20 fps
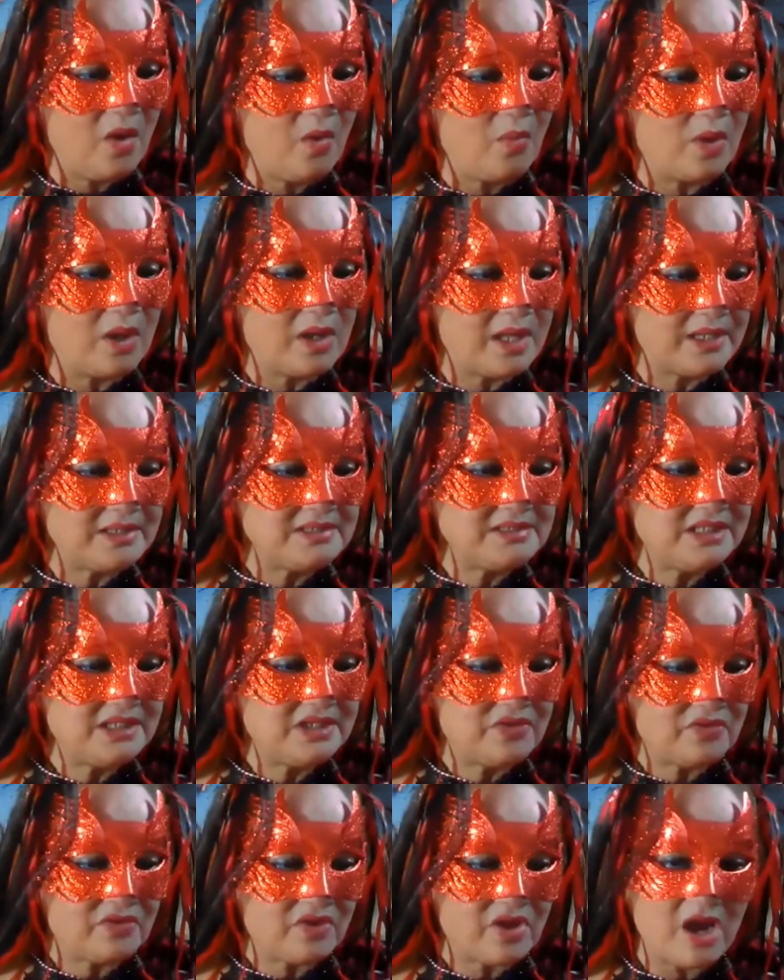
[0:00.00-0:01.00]
While hunting
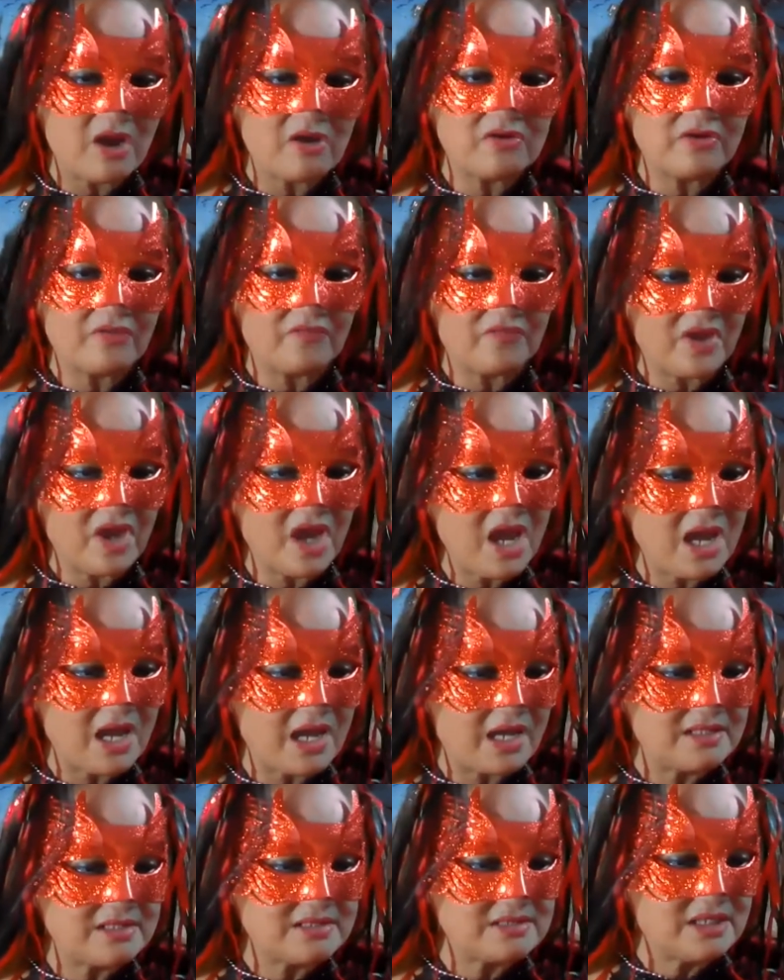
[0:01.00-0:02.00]
near the Garden of the
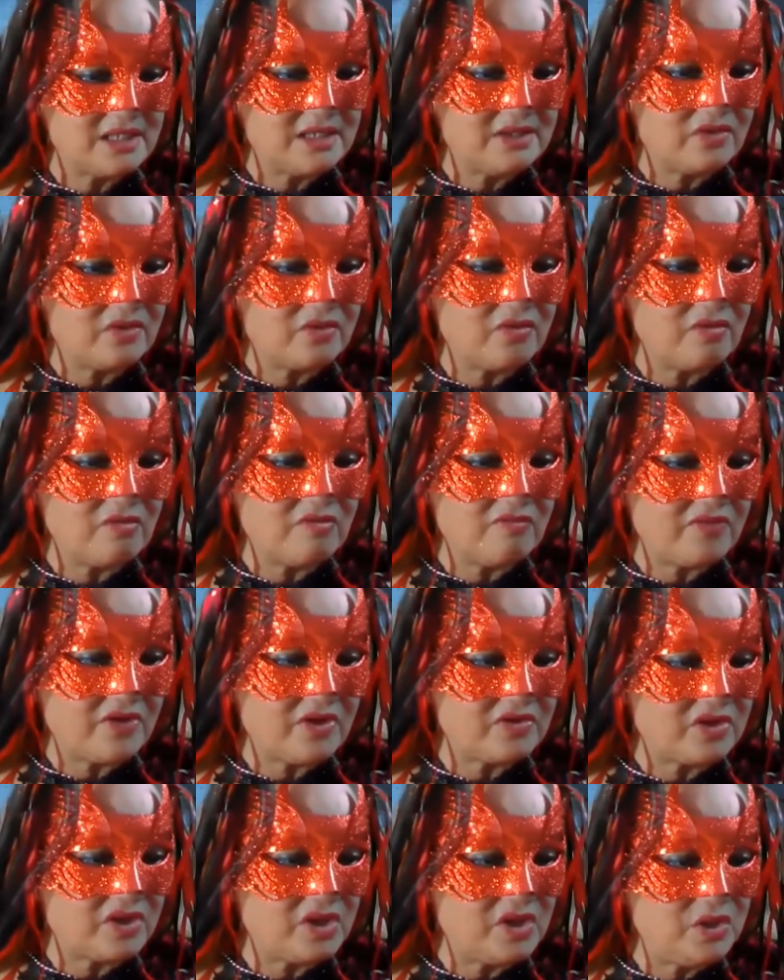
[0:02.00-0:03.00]
Gods, the colonel
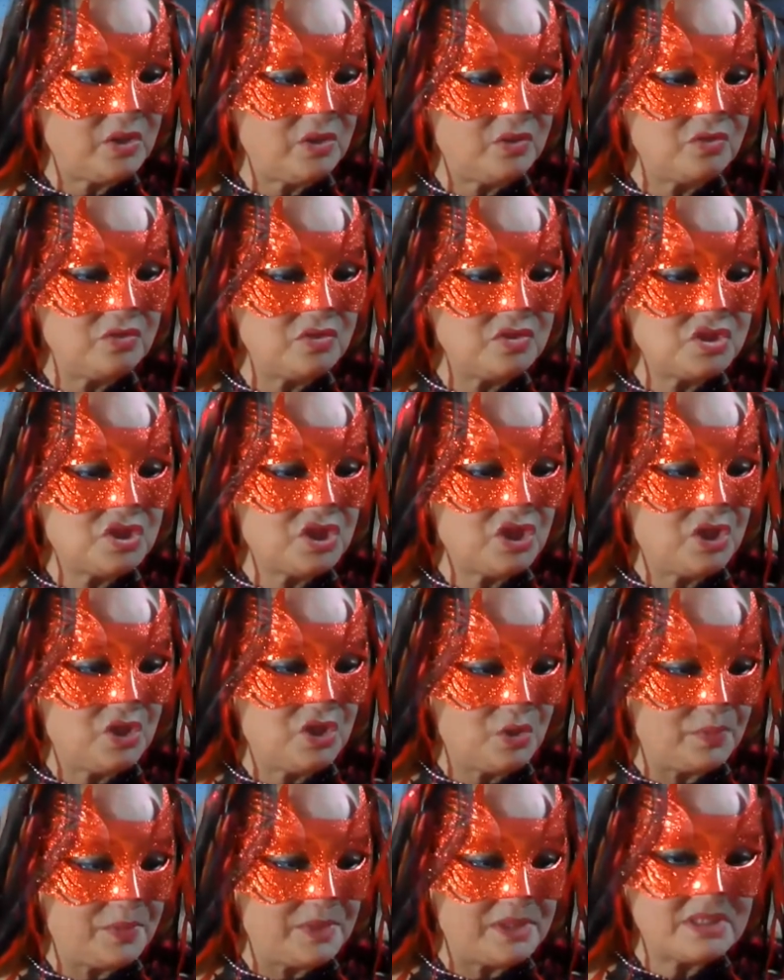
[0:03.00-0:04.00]
found a huge
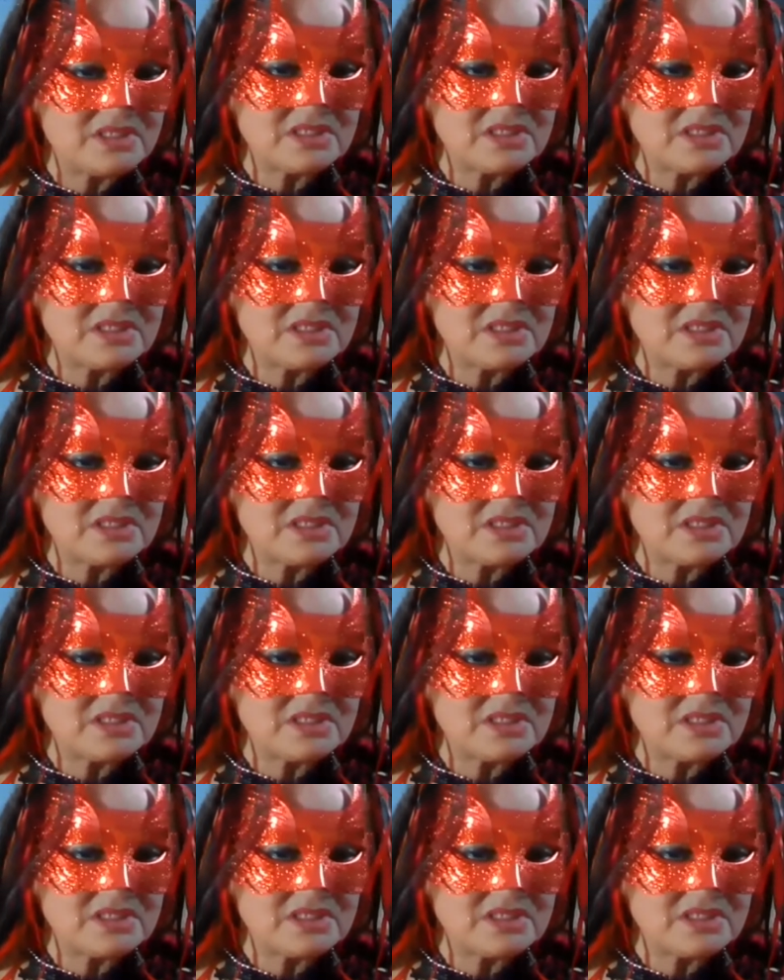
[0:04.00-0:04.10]
human